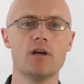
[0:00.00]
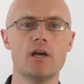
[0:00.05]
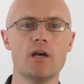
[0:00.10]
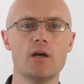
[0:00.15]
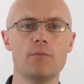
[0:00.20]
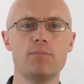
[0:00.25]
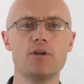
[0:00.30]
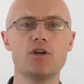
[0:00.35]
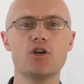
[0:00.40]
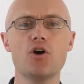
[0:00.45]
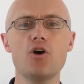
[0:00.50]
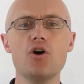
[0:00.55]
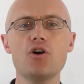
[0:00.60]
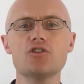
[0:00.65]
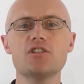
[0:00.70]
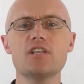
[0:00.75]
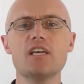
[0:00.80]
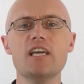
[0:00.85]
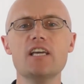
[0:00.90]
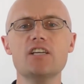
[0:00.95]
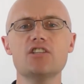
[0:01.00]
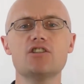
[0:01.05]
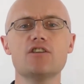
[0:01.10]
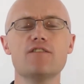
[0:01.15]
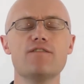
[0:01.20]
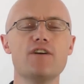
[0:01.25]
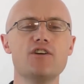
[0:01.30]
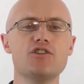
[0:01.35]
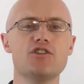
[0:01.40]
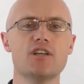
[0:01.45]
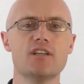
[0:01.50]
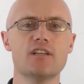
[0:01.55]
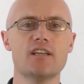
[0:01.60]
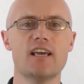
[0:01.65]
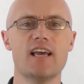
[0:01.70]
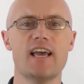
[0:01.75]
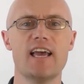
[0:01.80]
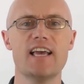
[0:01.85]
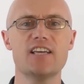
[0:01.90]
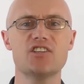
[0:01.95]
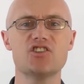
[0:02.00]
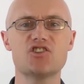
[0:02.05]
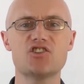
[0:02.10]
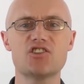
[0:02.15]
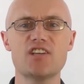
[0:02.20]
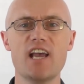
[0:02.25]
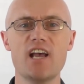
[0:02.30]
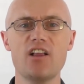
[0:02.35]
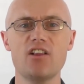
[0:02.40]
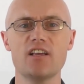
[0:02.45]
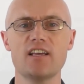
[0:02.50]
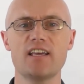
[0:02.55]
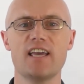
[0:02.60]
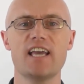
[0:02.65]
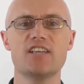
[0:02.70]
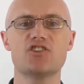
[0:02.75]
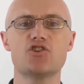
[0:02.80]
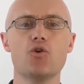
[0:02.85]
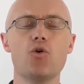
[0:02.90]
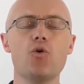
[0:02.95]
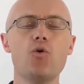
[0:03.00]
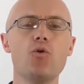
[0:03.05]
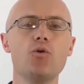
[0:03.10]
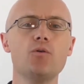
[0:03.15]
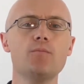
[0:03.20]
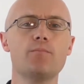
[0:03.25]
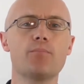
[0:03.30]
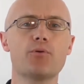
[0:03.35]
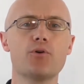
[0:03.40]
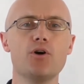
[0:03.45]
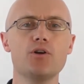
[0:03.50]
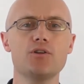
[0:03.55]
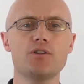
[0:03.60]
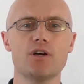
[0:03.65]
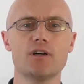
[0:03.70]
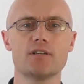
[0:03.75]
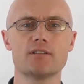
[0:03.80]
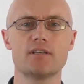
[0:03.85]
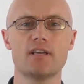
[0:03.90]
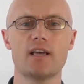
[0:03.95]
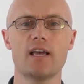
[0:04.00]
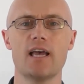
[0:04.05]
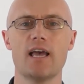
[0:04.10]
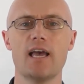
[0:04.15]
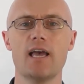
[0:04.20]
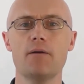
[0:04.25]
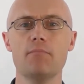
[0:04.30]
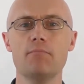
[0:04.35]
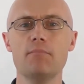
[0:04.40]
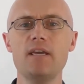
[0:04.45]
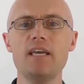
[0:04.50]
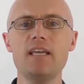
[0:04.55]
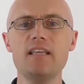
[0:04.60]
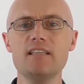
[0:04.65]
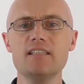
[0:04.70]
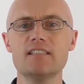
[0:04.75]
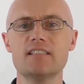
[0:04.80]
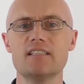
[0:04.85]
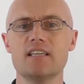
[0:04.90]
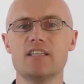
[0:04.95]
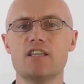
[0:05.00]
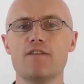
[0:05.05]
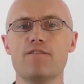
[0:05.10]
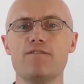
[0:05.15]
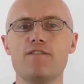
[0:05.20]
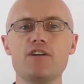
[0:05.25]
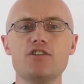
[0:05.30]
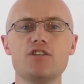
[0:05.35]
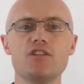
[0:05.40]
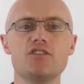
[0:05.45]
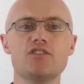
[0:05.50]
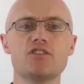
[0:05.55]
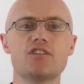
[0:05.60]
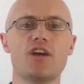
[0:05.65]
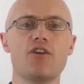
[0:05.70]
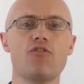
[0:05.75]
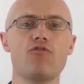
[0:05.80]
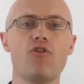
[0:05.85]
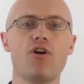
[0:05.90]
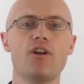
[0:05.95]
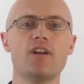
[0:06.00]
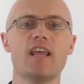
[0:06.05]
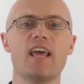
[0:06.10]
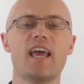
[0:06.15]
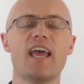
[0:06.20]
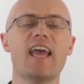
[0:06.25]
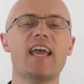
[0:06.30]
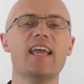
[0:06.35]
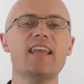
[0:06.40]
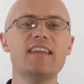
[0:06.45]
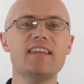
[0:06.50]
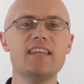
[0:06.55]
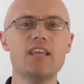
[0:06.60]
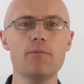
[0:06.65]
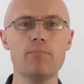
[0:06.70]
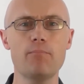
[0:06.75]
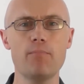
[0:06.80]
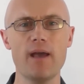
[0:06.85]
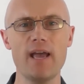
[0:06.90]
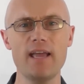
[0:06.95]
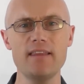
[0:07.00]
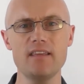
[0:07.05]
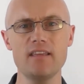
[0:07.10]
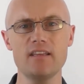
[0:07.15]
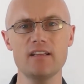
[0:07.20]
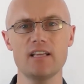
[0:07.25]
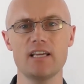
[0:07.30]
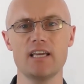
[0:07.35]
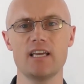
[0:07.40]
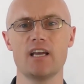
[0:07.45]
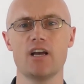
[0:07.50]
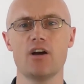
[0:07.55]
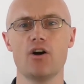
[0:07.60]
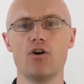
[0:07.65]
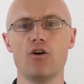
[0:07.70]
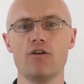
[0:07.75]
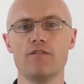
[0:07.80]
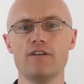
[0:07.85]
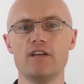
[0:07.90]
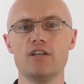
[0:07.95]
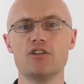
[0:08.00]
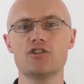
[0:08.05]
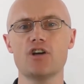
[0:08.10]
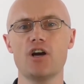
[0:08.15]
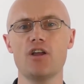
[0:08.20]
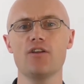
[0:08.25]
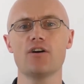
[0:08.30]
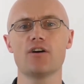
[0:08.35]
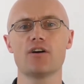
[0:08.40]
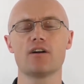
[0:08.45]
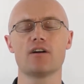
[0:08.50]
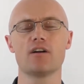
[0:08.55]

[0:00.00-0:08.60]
because each division is selling its own product, it means the divisions can run independently of each other.